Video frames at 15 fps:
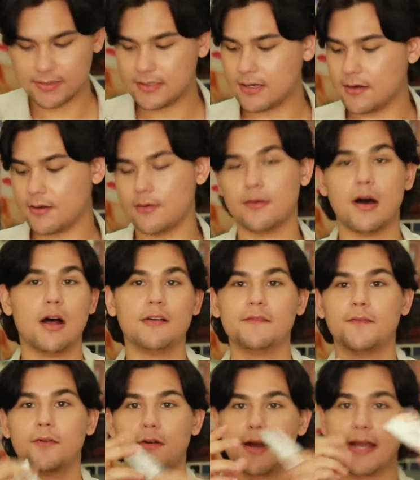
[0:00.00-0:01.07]
So all
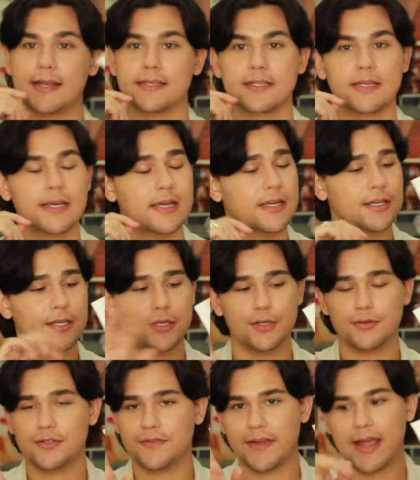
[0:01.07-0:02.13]
for it,
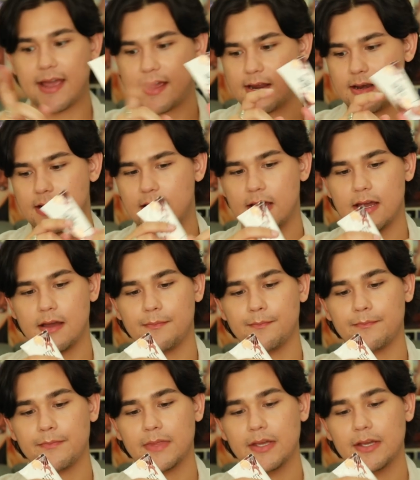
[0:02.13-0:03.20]
huge fan,
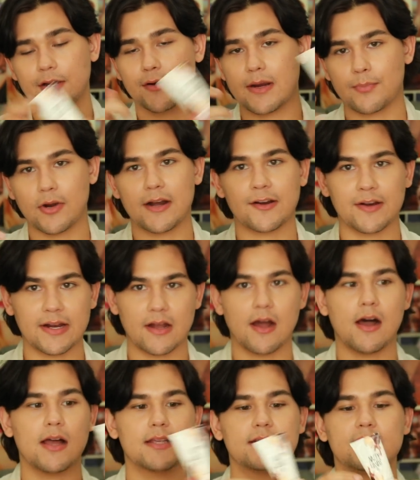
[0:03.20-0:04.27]
um, great product, great
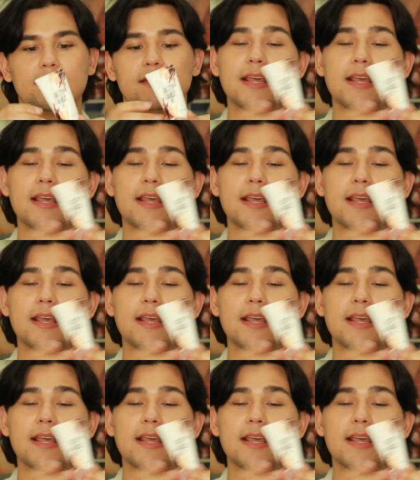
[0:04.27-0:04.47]
cause.